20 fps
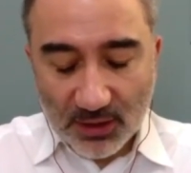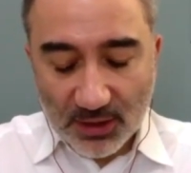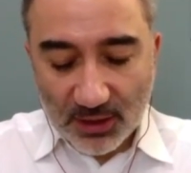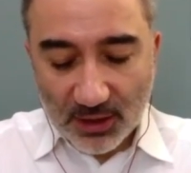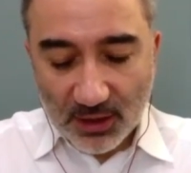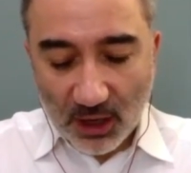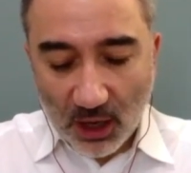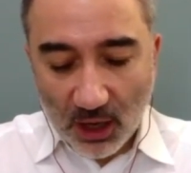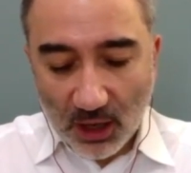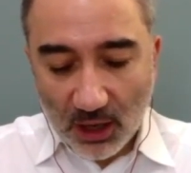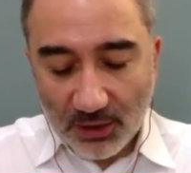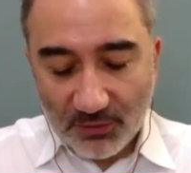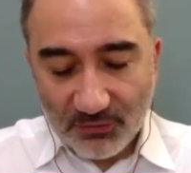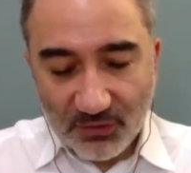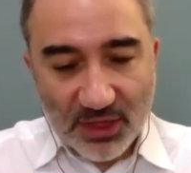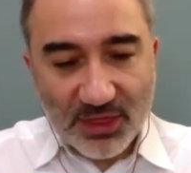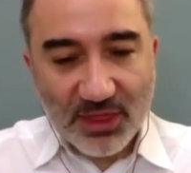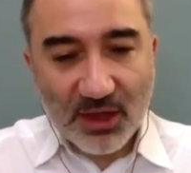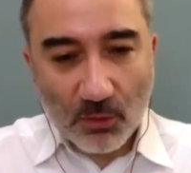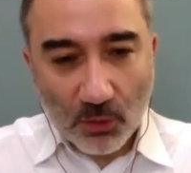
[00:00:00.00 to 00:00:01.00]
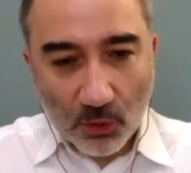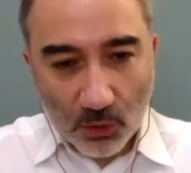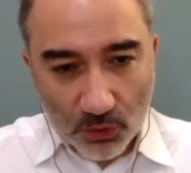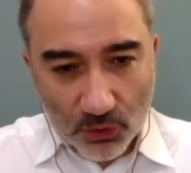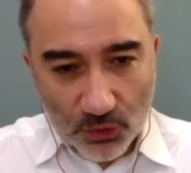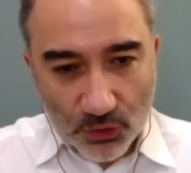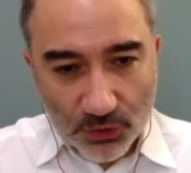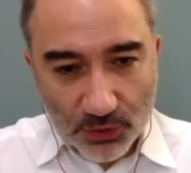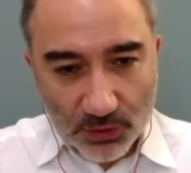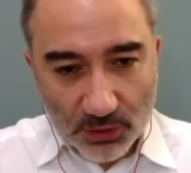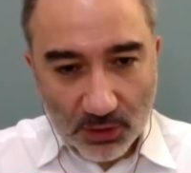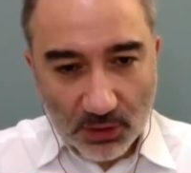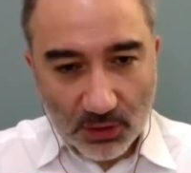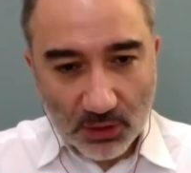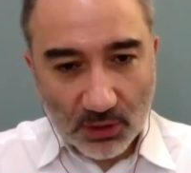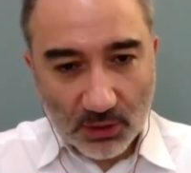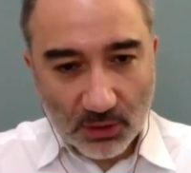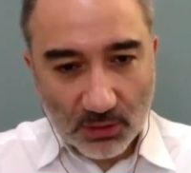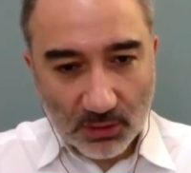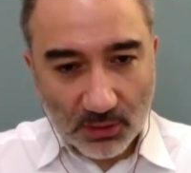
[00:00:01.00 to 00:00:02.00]
Ridda wars.
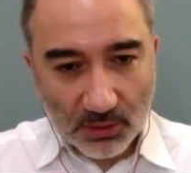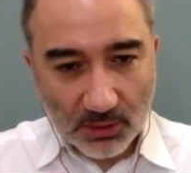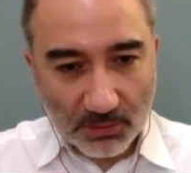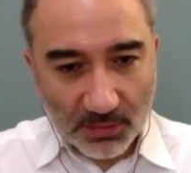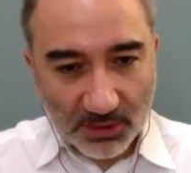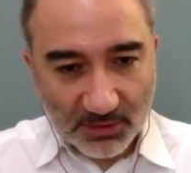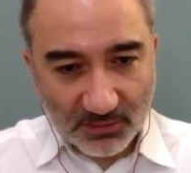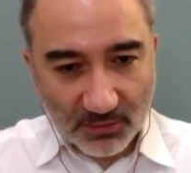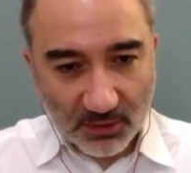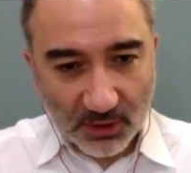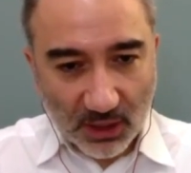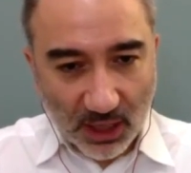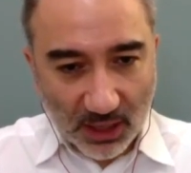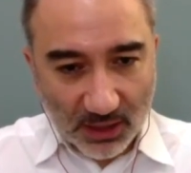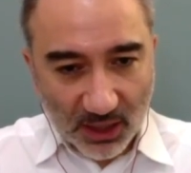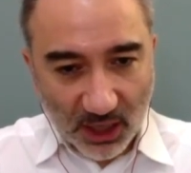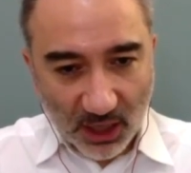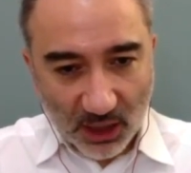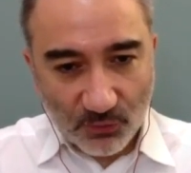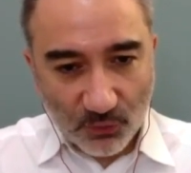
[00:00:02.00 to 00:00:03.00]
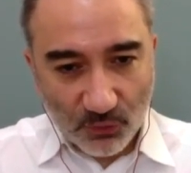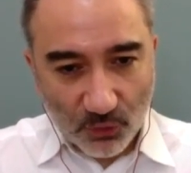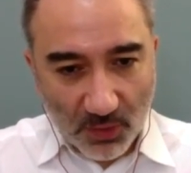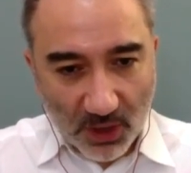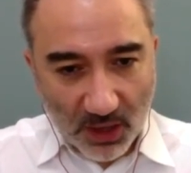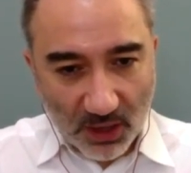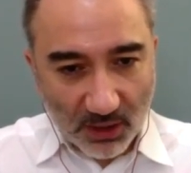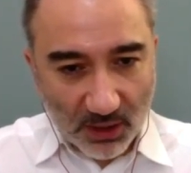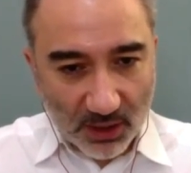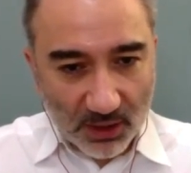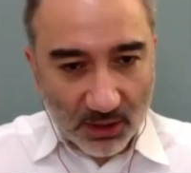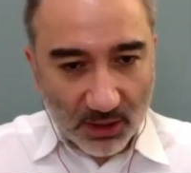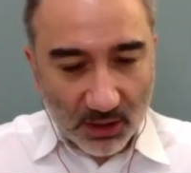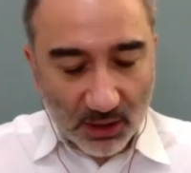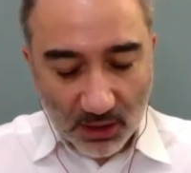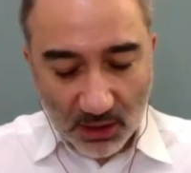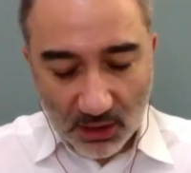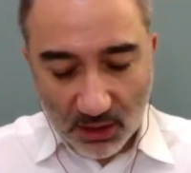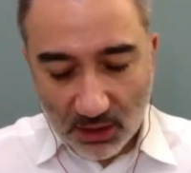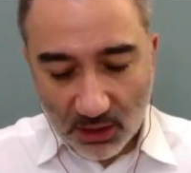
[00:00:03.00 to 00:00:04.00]
Caliph Umar and
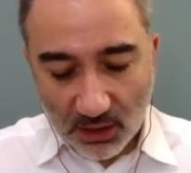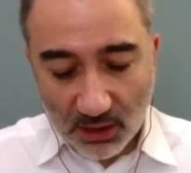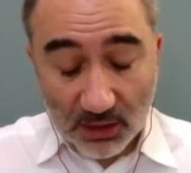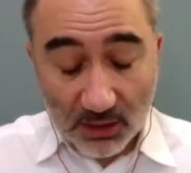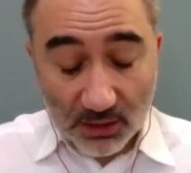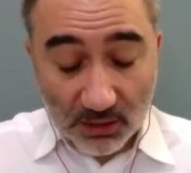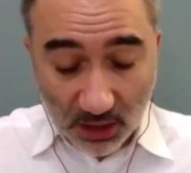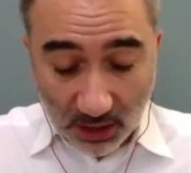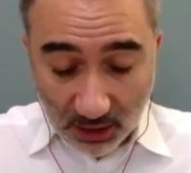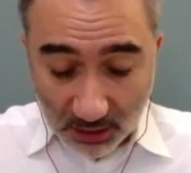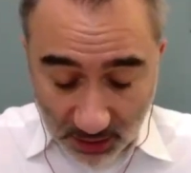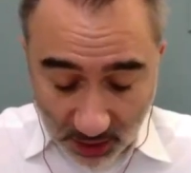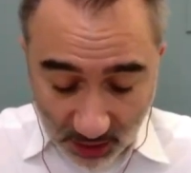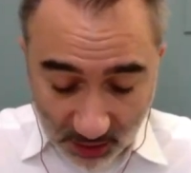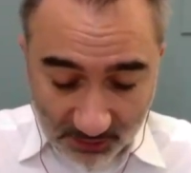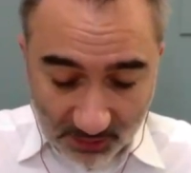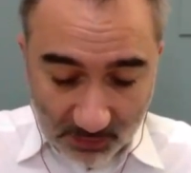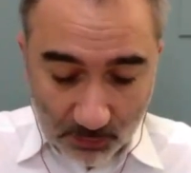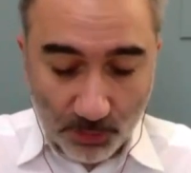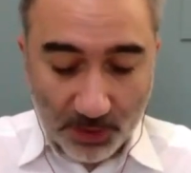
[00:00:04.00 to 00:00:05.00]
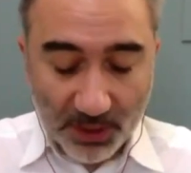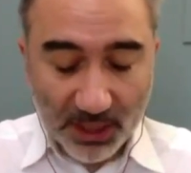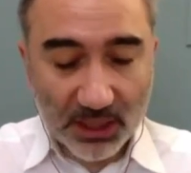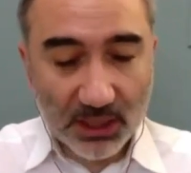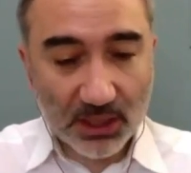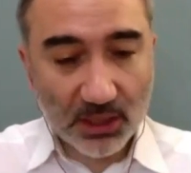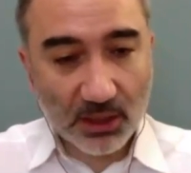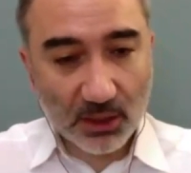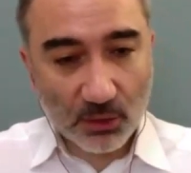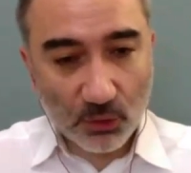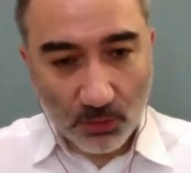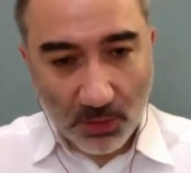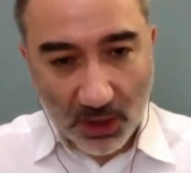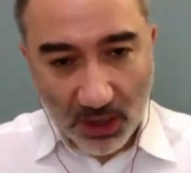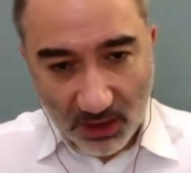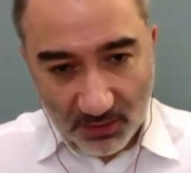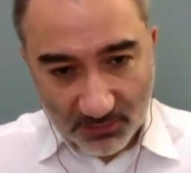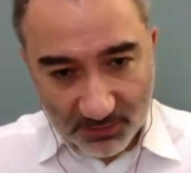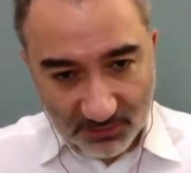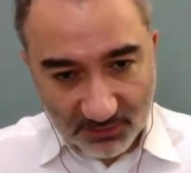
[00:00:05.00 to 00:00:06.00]
Caliph Abu Bakr and Umar have
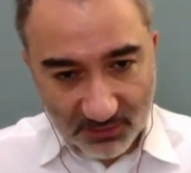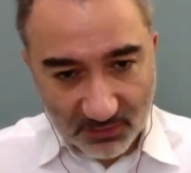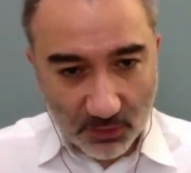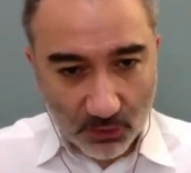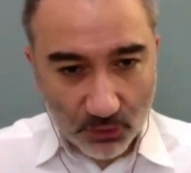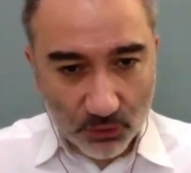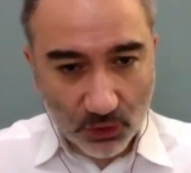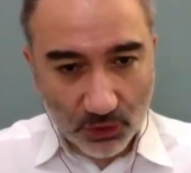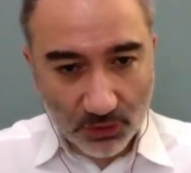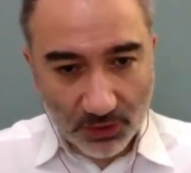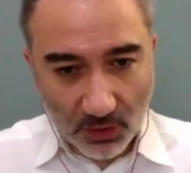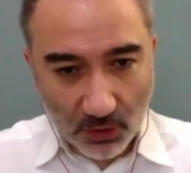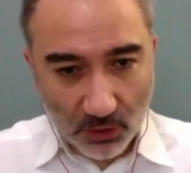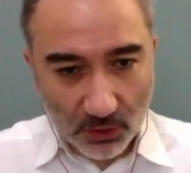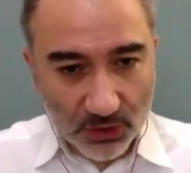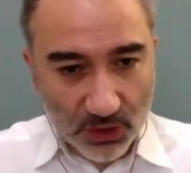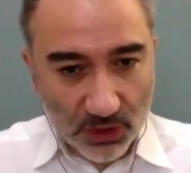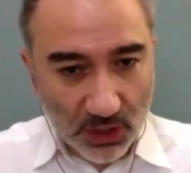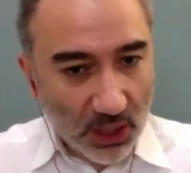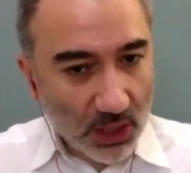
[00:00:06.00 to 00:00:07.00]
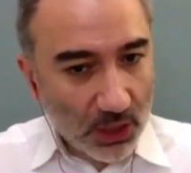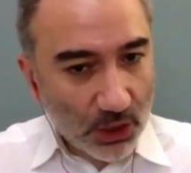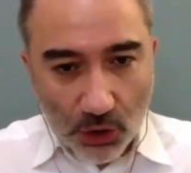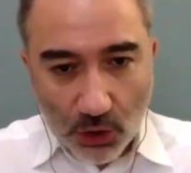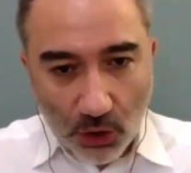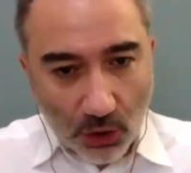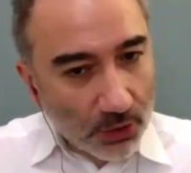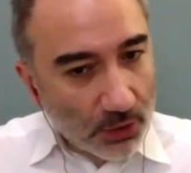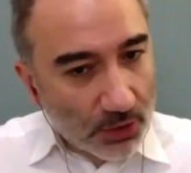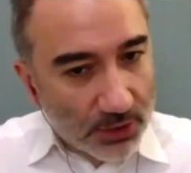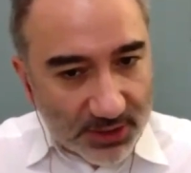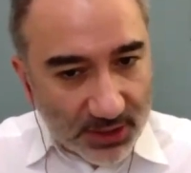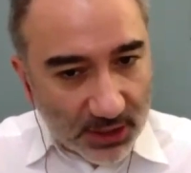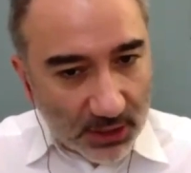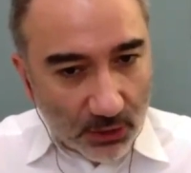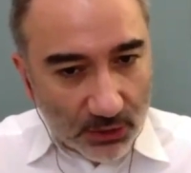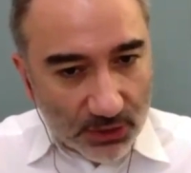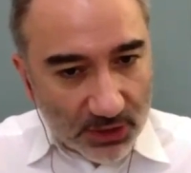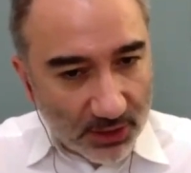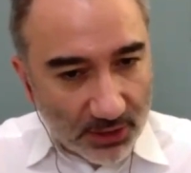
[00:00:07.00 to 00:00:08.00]
different views on those. You don't see those
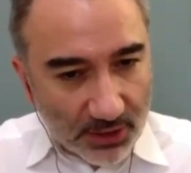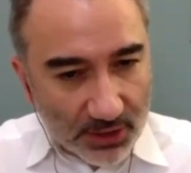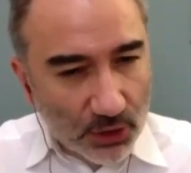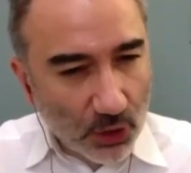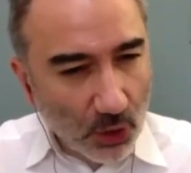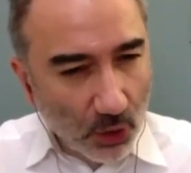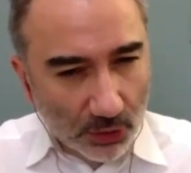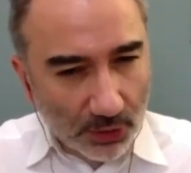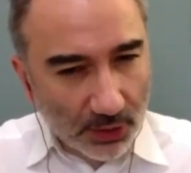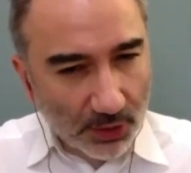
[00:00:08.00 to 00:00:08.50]
hadiths quoted at the